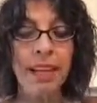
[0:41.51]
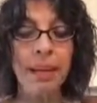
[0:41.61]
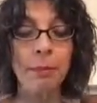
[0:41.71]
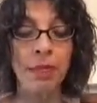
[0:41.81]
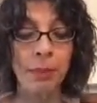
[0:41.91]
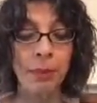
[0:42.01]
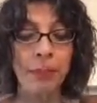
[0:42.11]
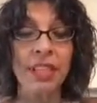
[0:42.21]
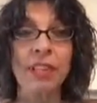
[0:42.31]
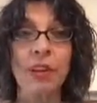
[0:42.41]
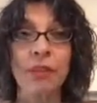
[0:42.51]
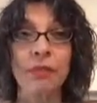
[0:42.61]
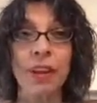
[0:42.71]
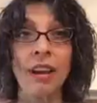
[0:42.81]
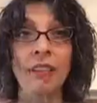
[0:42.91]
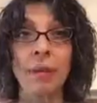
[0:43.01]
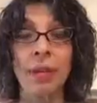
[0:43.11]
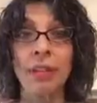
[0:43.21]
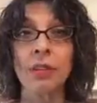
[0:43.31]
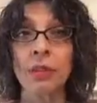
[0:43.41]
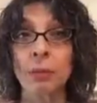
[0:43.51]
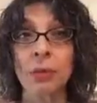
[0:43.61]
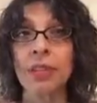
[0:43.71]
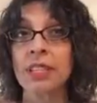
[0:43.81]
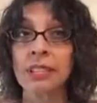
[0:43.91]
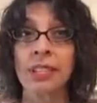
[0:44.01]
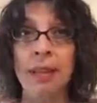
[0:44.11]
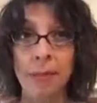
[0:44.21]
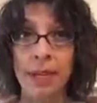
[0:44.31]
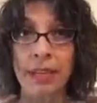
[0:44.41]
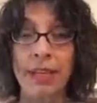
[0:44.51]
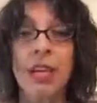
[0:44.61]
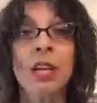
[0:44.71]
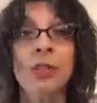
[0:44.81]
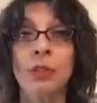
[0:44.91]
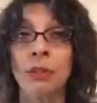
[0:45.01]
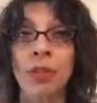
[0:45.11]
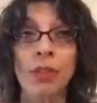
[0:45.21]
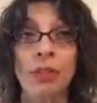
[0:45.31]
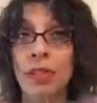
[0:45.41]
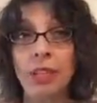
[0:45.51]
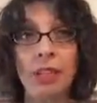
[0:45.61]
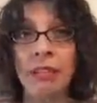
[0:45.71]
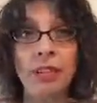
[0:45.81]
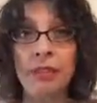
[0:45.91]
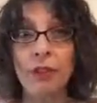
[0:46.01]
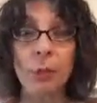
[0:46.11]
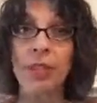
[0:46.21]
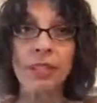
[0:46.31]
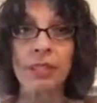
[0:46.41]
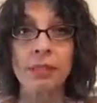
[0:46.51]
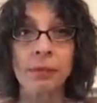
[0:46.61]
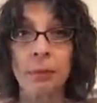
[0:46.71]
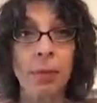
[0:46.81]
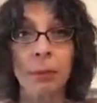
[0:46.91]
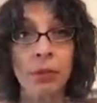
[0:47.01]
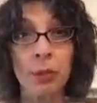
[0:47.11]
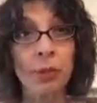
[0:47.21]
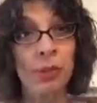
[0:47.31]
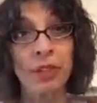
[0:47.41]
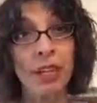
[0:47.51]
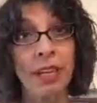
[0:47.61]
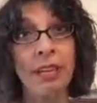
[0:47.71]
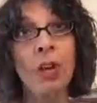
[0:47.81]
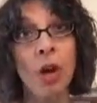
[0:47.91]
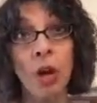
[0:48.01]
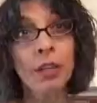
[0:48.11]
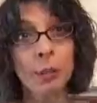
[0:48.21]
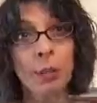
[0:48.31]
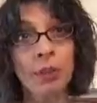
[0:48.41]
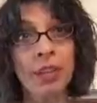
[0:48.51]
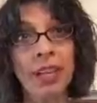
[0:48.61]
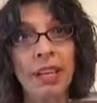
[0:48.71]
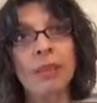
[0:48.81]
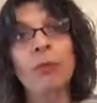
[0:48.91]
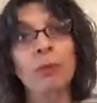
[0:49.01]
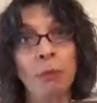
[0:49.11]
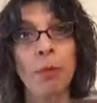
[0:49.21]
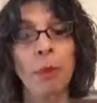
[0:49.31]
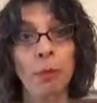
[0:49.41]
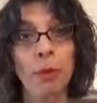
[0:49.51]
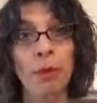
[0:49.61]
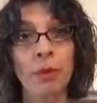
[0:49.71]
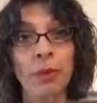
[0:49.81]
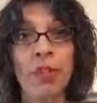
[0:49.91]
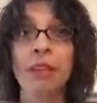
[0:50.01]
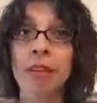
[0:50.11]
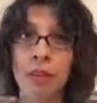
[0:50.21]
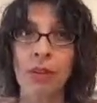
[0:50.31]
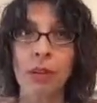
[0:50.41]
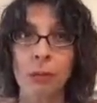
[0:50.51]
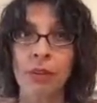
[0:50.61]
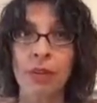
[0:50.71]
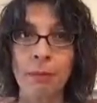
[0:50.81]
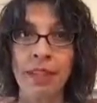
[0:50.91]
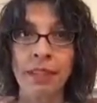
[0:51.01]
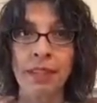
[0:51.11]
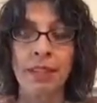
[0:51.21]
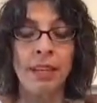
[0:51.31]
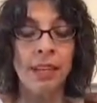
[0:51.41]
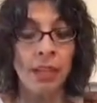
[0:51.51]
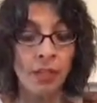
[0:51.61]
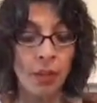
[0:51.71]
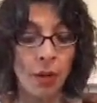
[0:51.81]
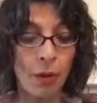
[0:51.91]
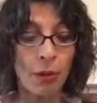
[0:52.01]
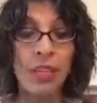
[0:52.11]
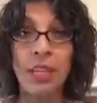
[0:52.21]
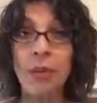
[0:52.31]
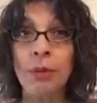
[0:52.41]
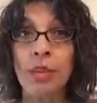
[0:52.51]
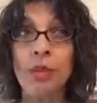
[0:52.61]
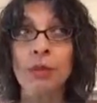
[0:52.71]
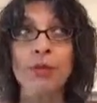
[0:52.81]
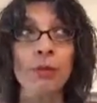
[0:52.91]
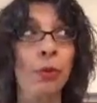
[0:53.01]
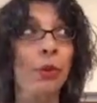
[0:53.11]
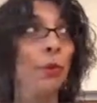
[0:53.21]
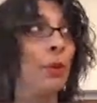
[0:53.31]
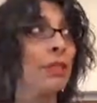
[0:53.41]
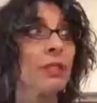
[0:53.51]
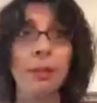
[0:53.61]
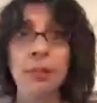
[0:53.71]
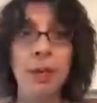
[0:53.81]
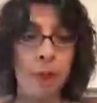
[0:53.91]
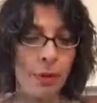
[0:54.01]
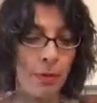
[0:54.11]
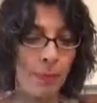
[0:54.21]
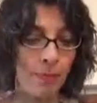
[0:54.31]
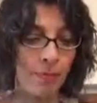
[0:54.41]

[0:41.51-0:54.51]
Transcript: And I make a birthday card for everybody whose birthday is in that month, so that even if nobody's remembered your birthday on your birthday, we remember your birthday on your birthday month. So here is for what, September?